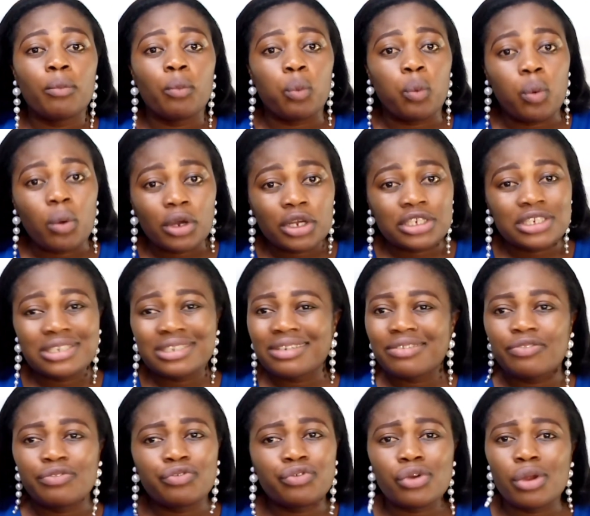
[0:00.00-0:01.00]
wash
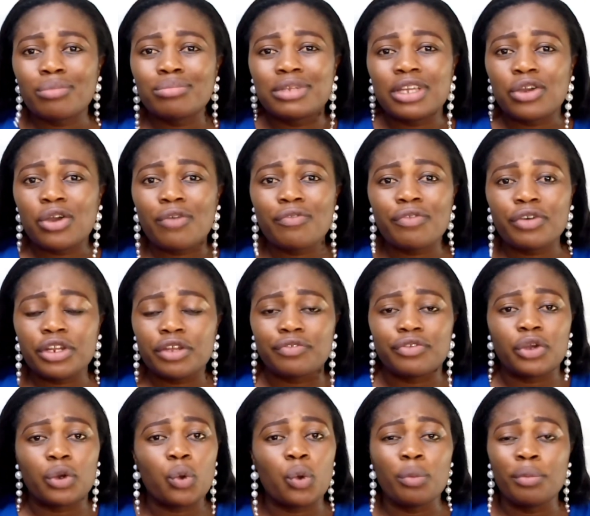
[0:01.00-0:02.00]
from the comfort of
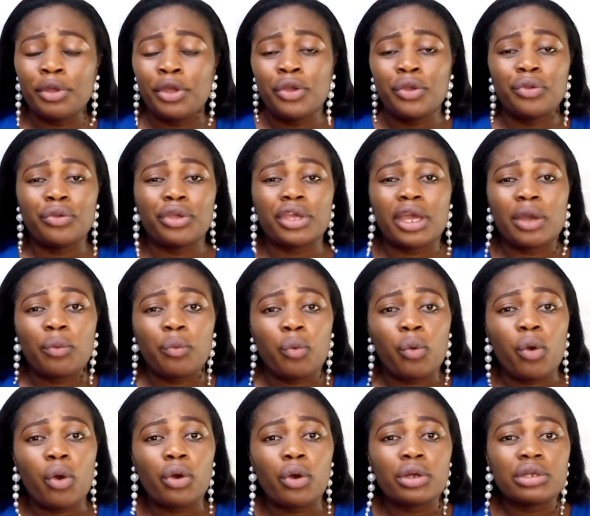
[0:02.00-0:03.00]
your home. You can
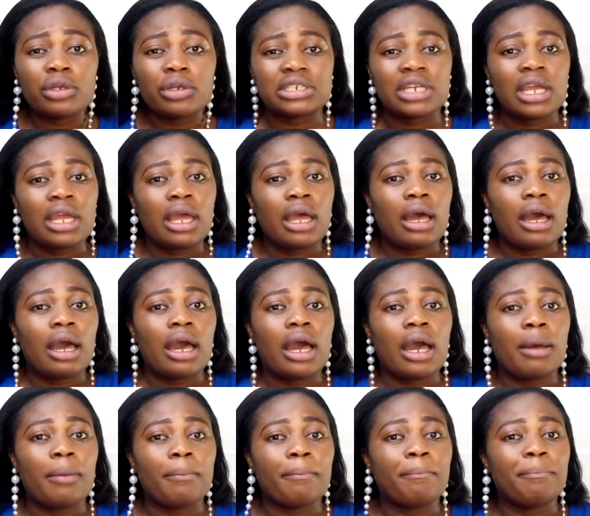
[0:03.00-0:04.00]
wash,
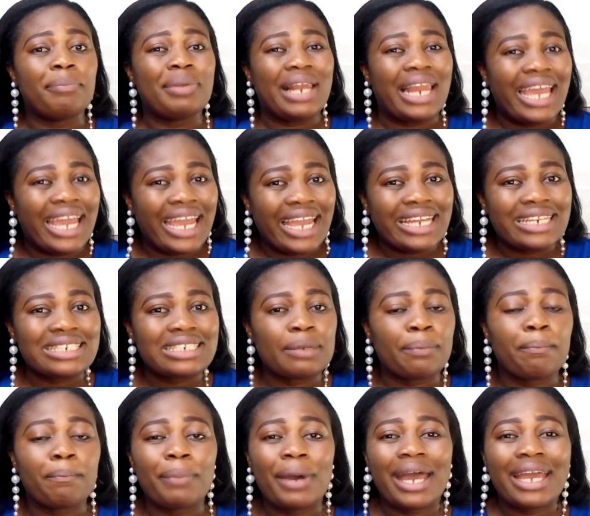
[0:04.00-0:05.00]
um, blend,
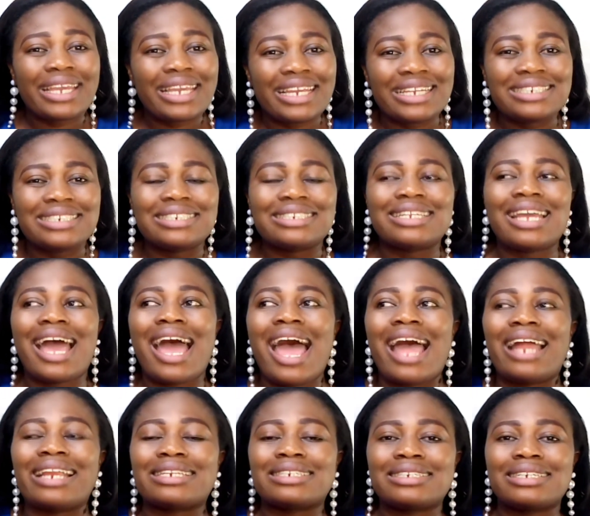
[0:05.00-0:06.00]
package it,
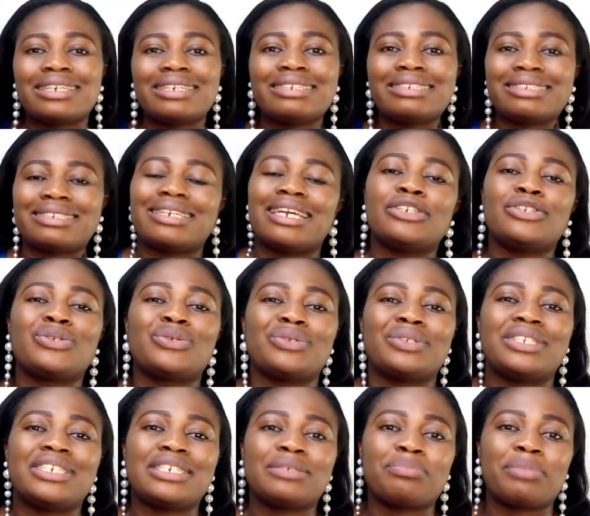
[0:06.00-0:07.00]
and send to
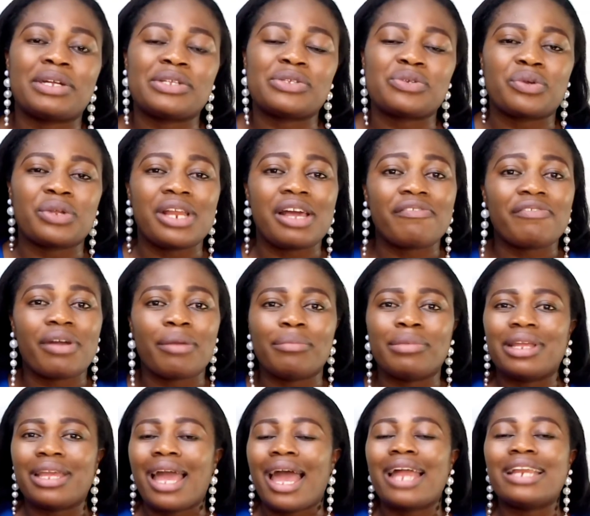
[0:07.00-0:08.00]
this particular
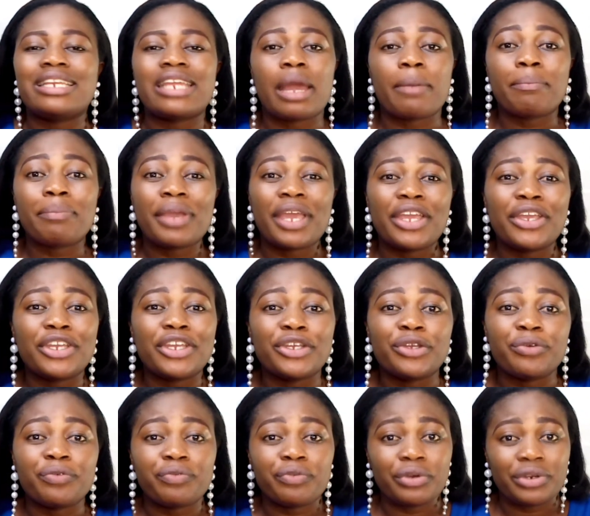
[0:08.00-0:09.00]
family, and they are paying
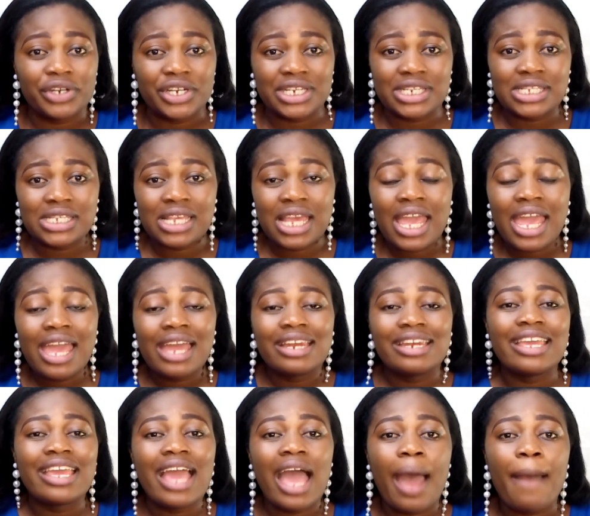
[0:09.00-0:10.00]
you for it.
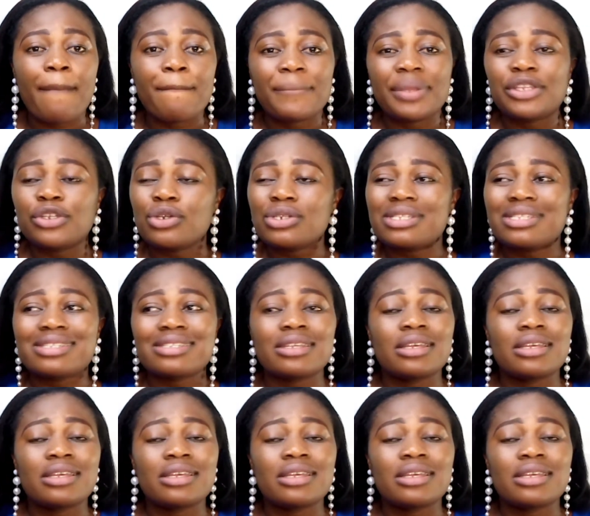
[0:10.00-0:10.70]
They are just